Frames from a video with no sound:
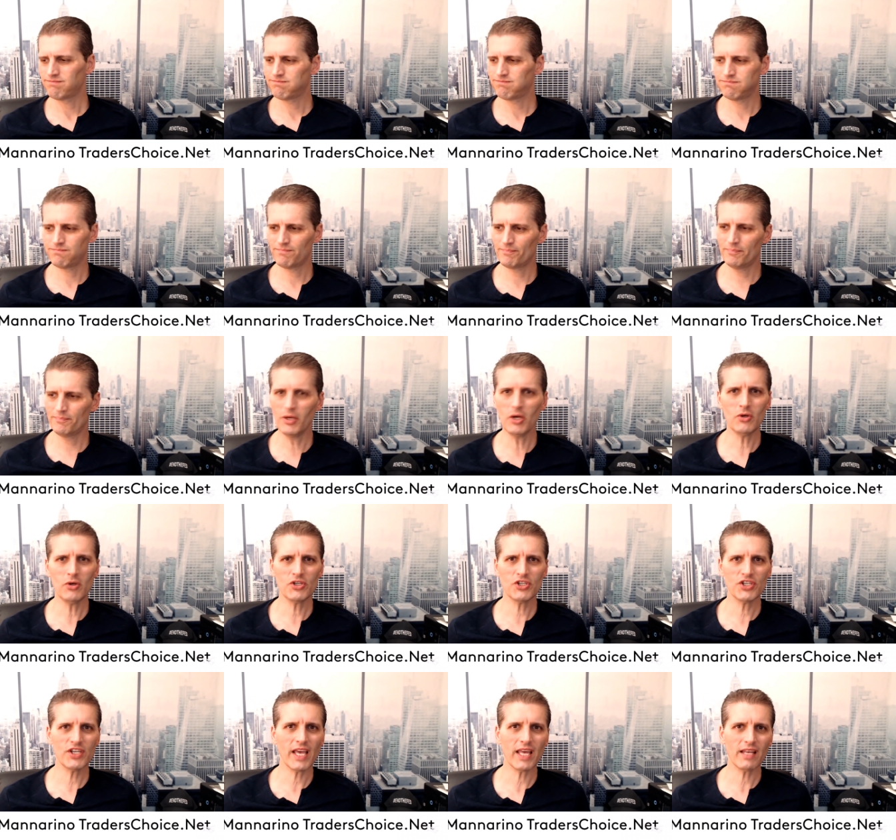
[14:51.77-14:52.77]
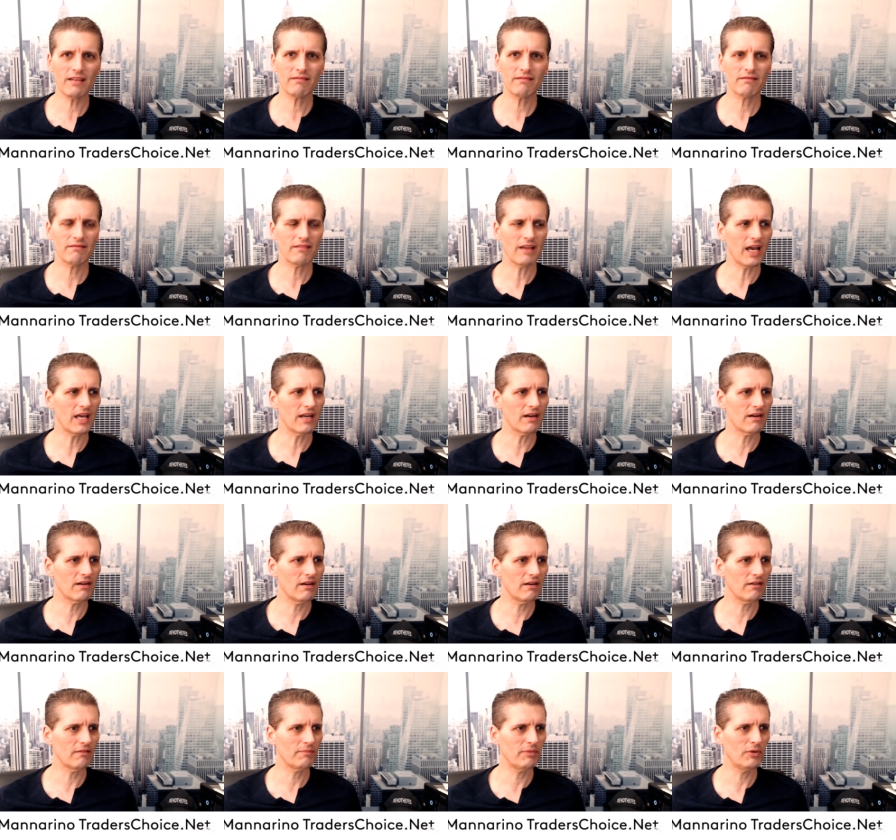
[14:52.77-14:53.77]
Poo shit. I don't know.
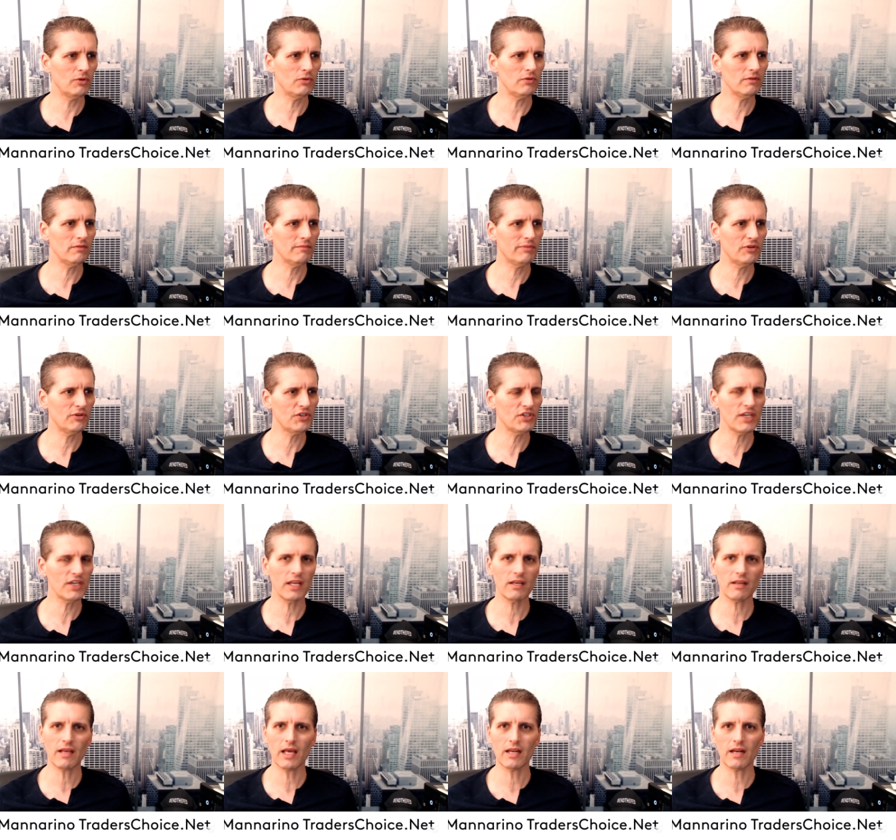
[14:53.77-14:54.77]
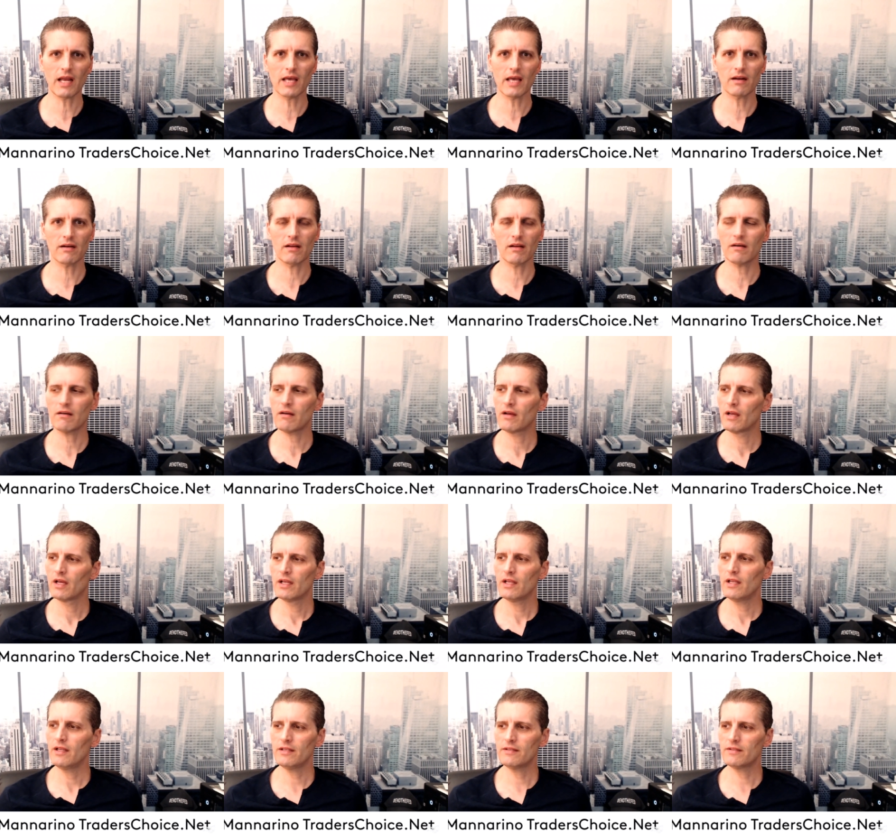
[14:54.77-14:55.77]
Putin Poo shit. I, I don't know.
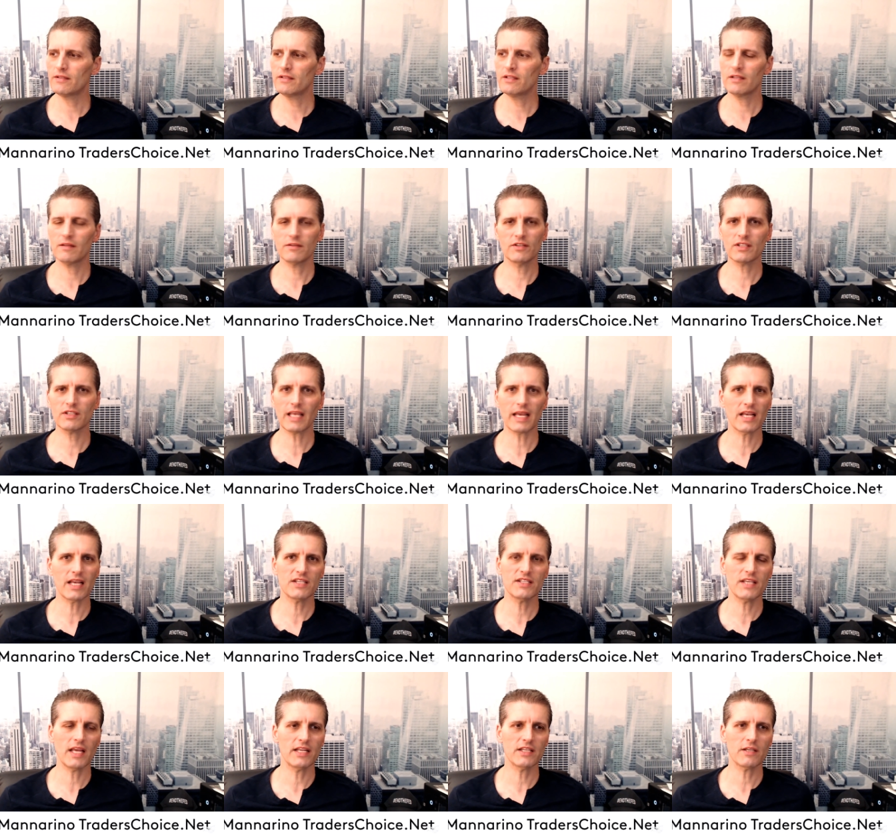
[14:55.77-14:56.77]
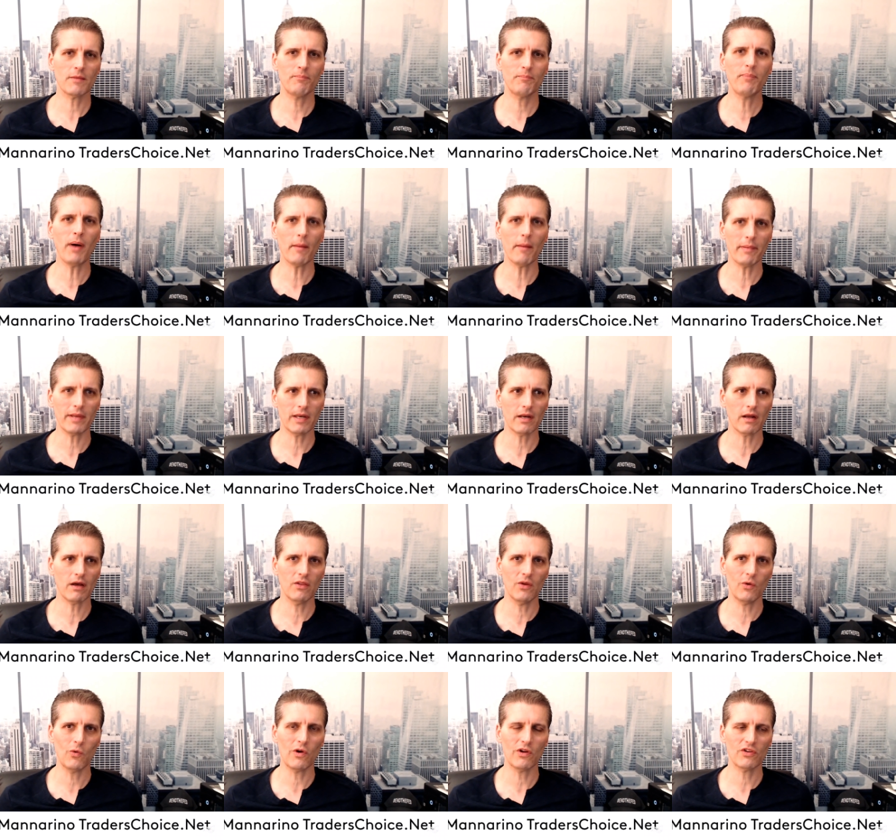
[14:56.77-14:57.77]
He's, just like I said, he's a puppet on the
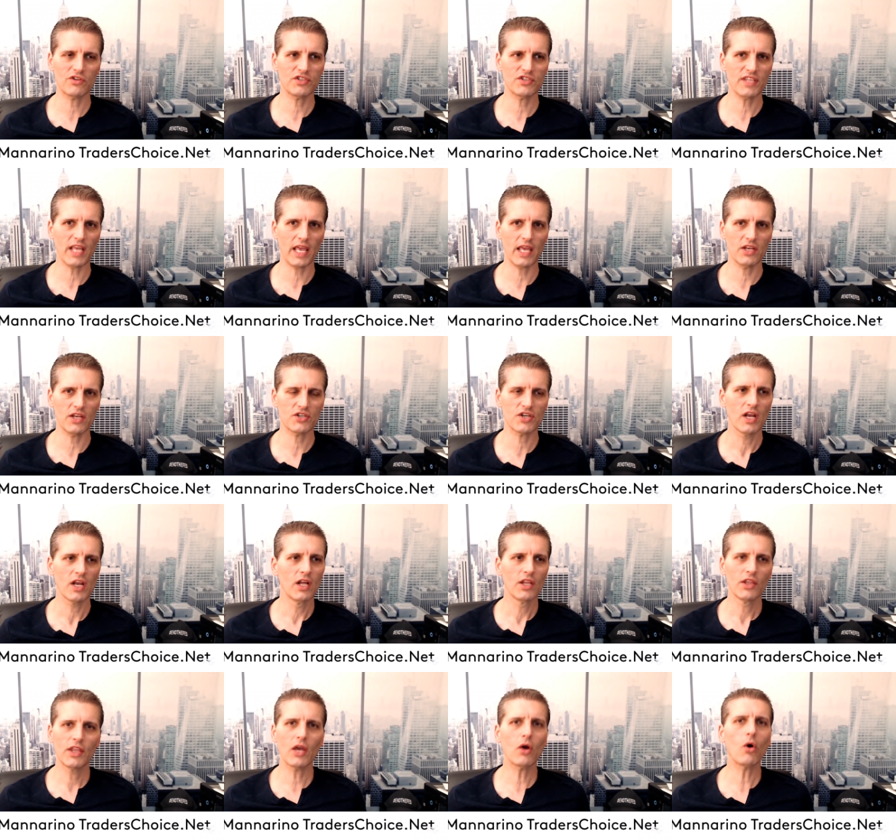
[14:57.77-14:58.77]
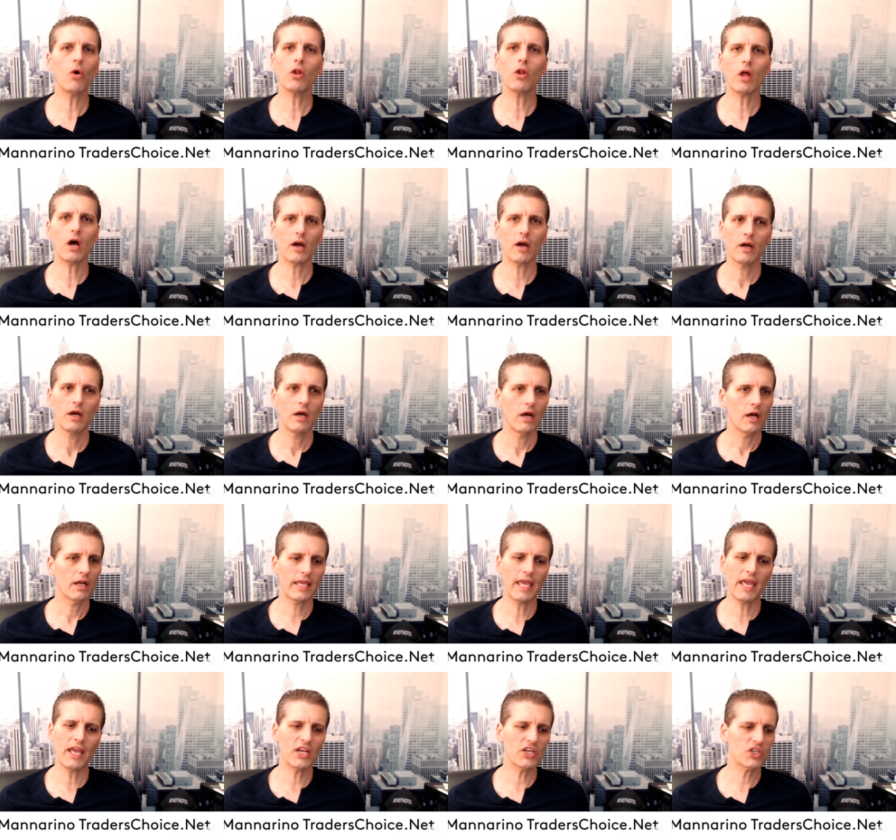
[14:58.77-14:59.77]
world stage. They all are.
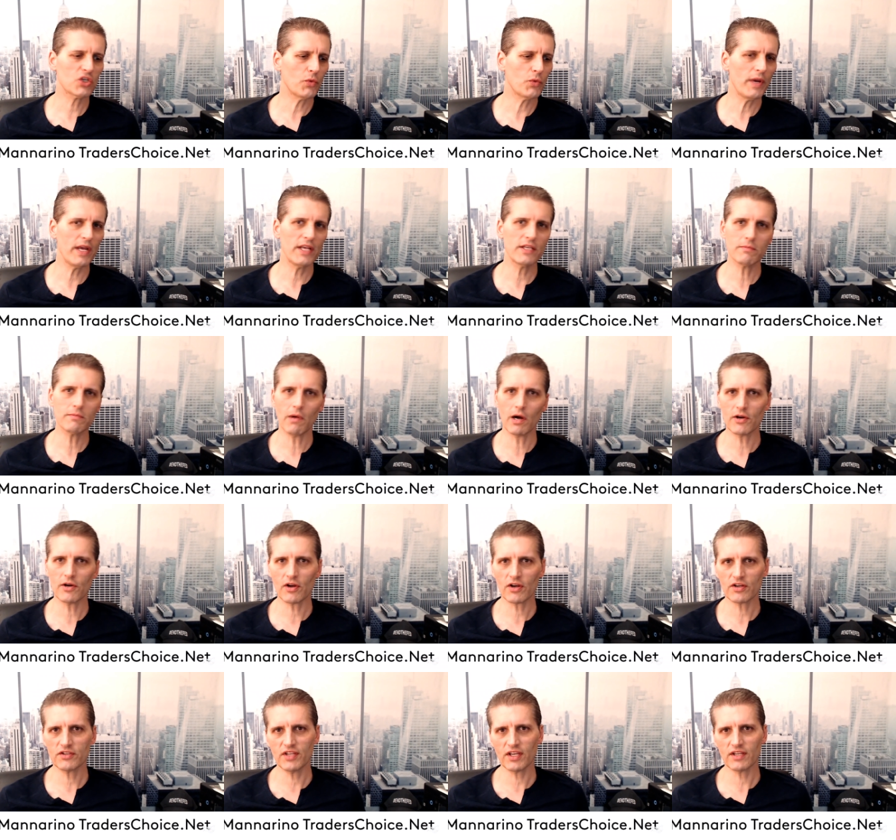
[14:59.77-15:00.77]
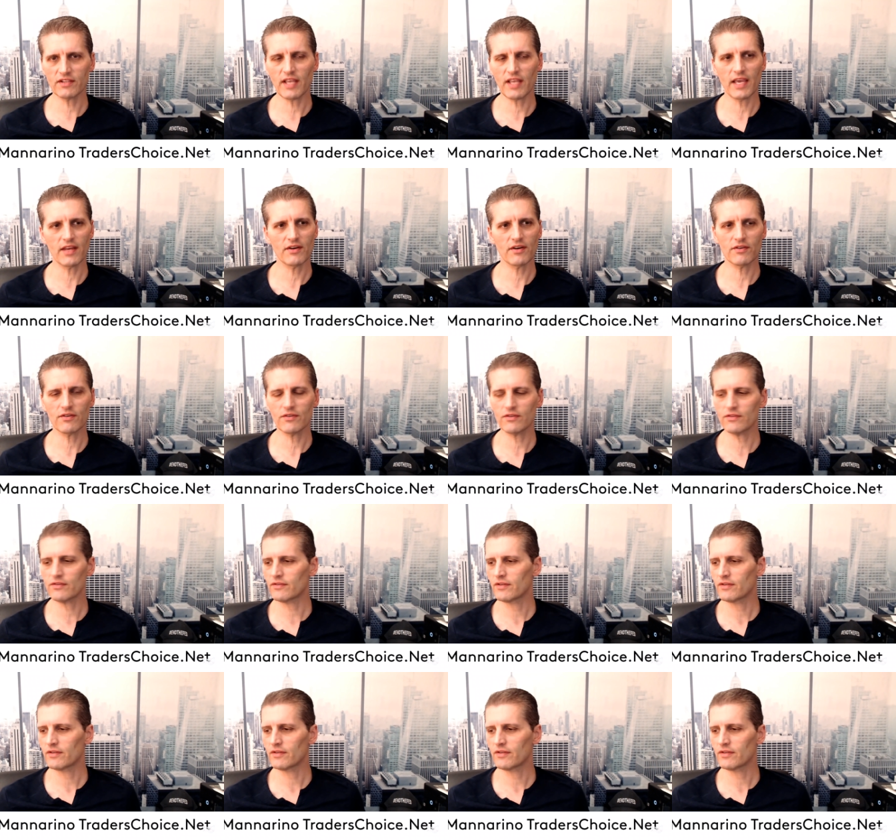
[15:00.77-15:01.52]
Kings, queens, monarch, dictators.